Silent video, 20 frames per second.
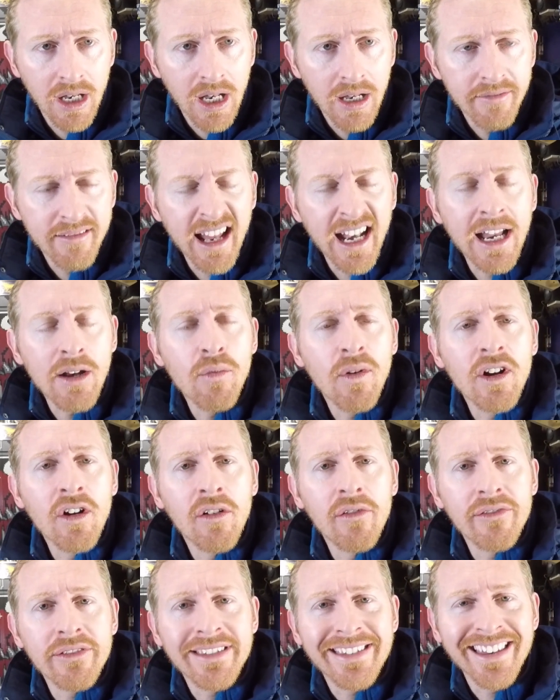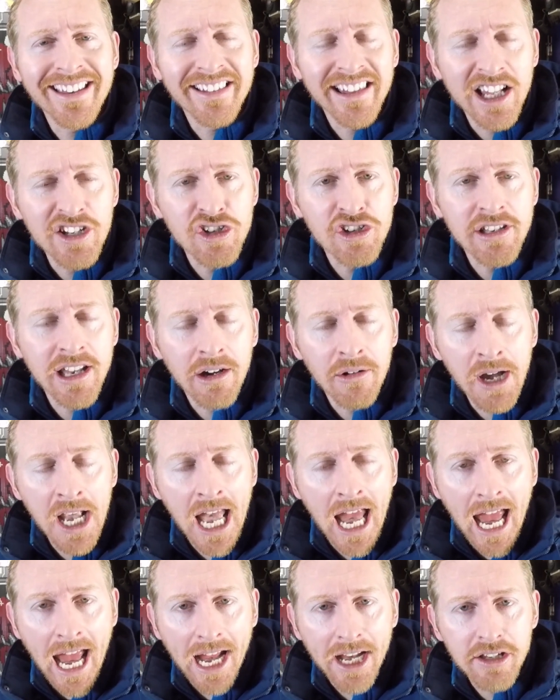Then I went over to Legendary
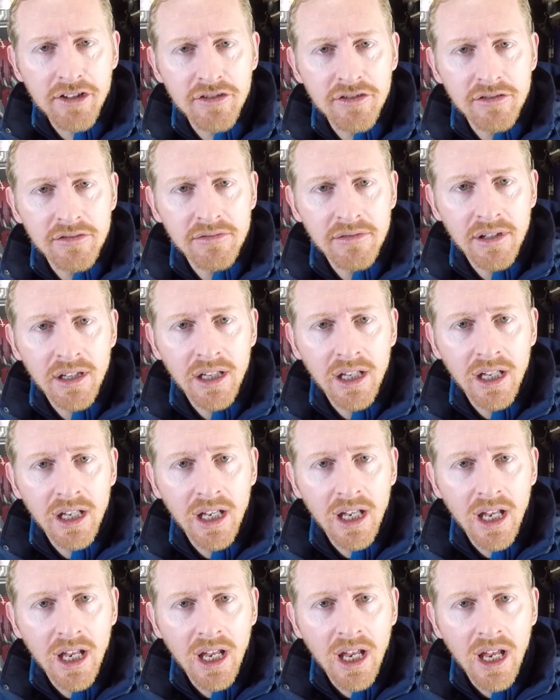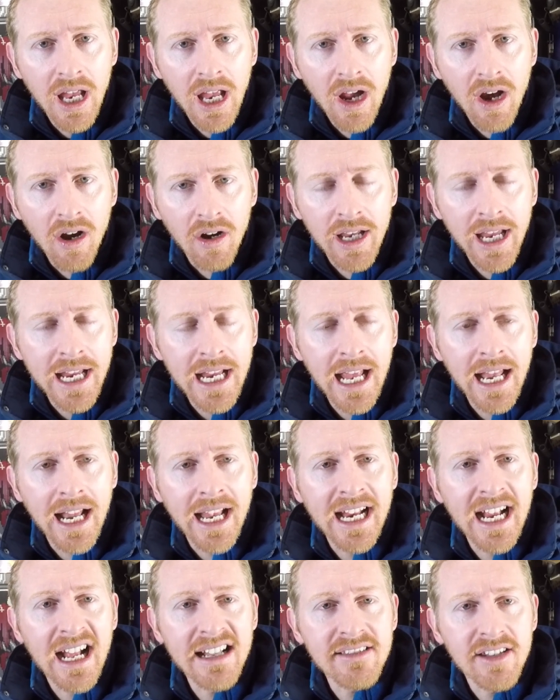Axe. Okay? And I
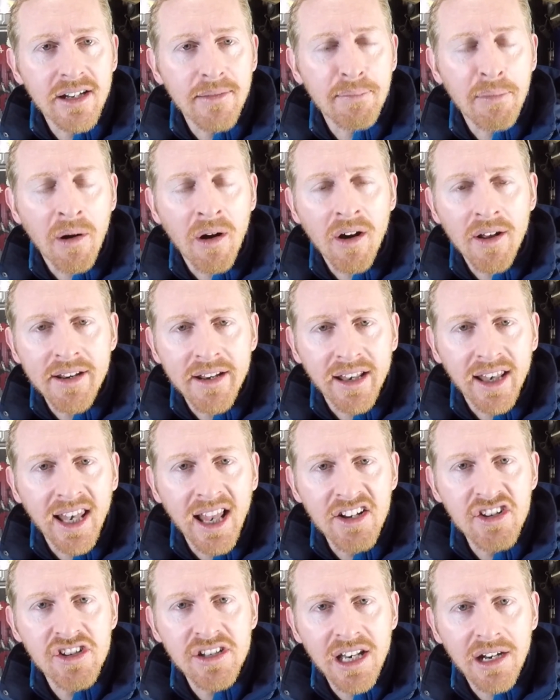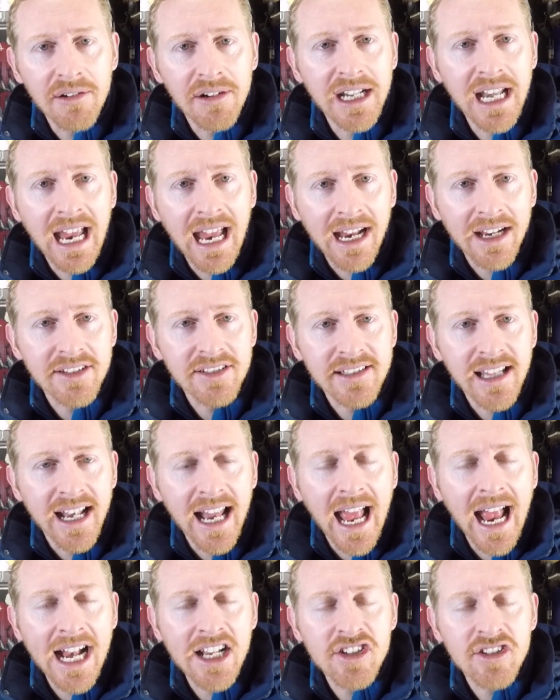got to the part in Legendary Axe that
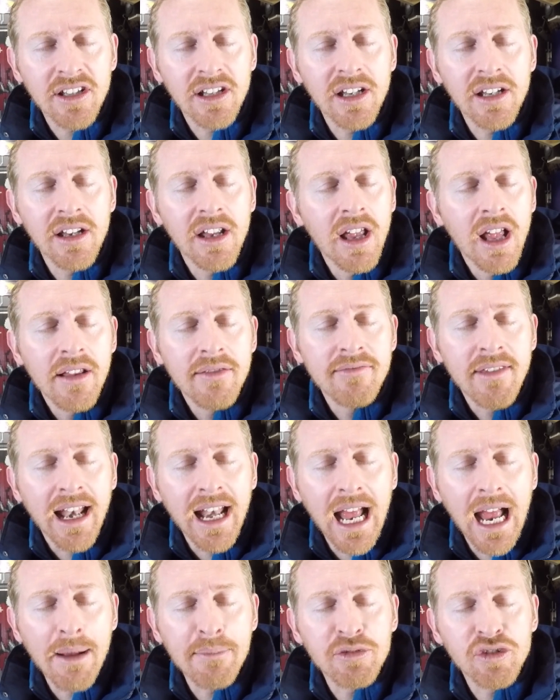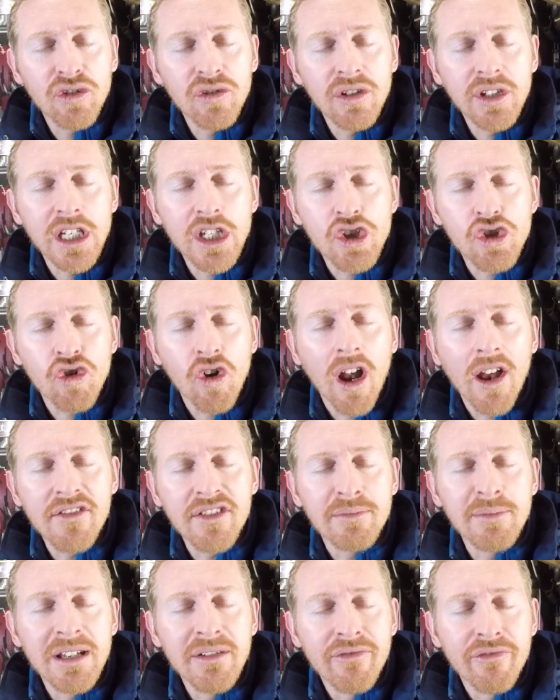absolutely drives
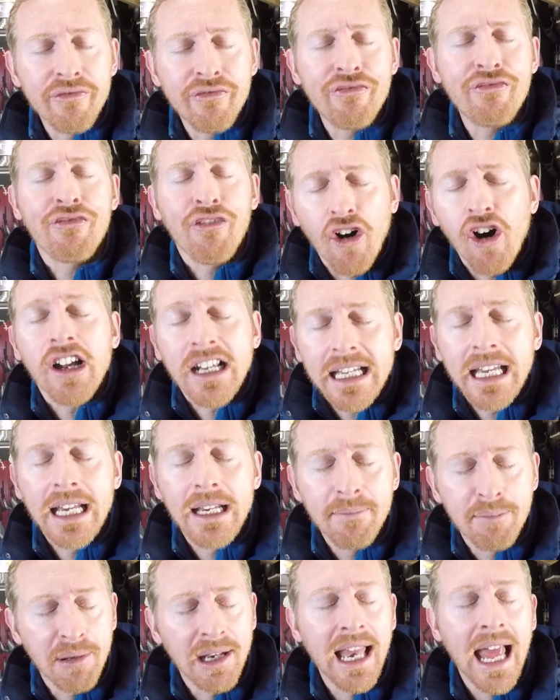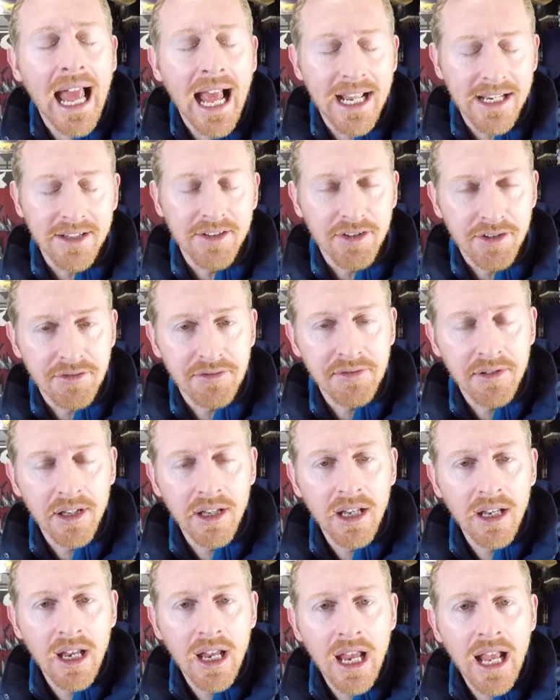me fucking bananas.
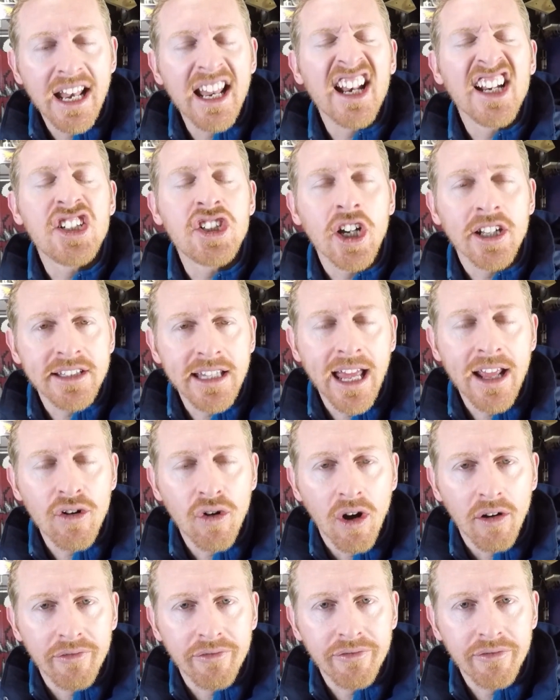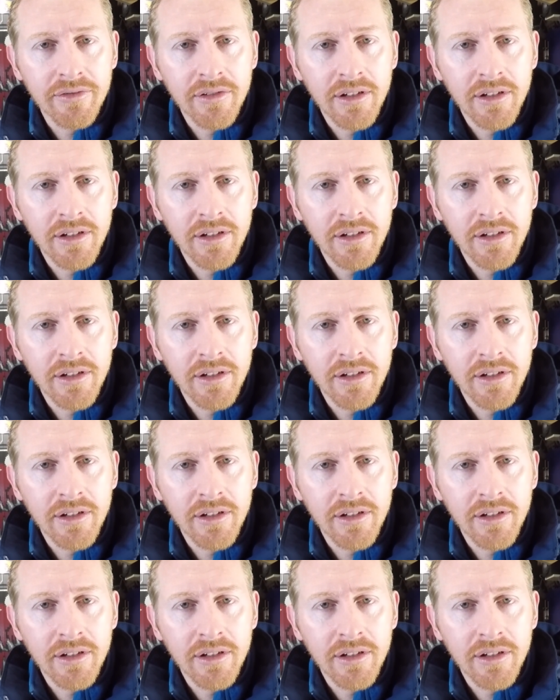And then I shut that off.